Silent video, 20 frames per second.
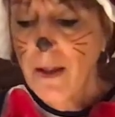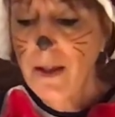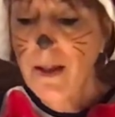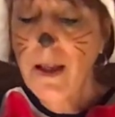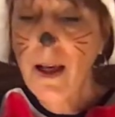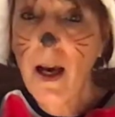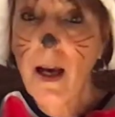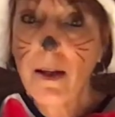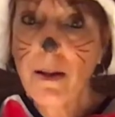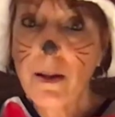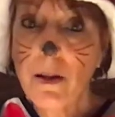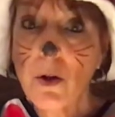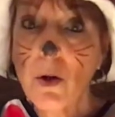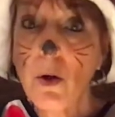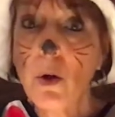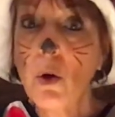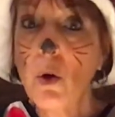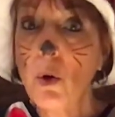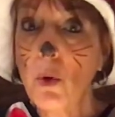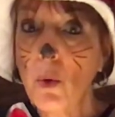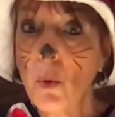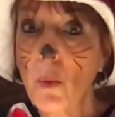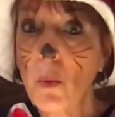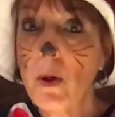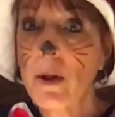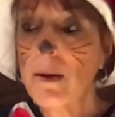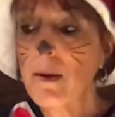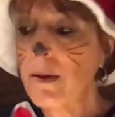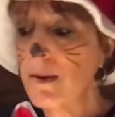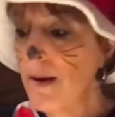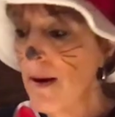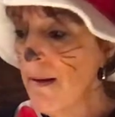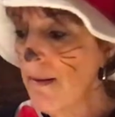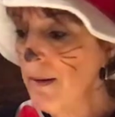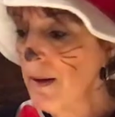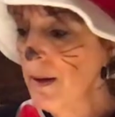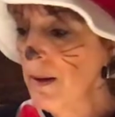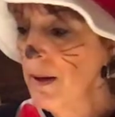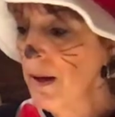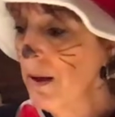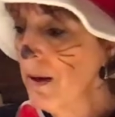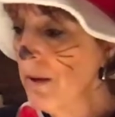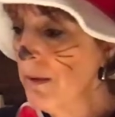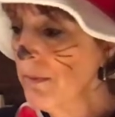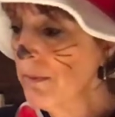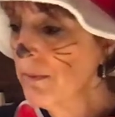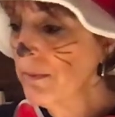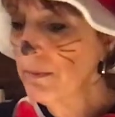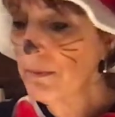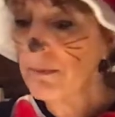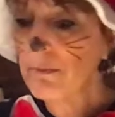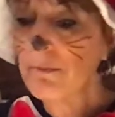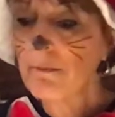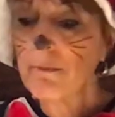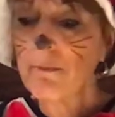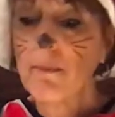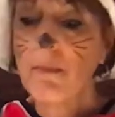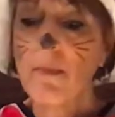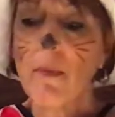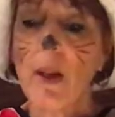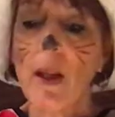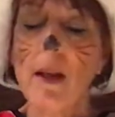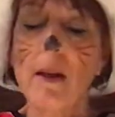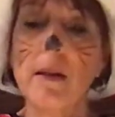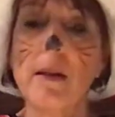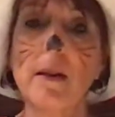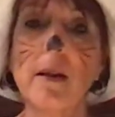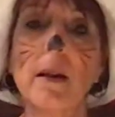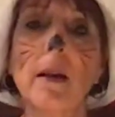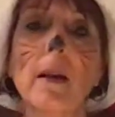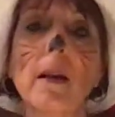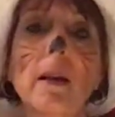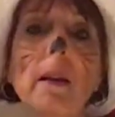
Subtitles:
Guess who was standing there? See,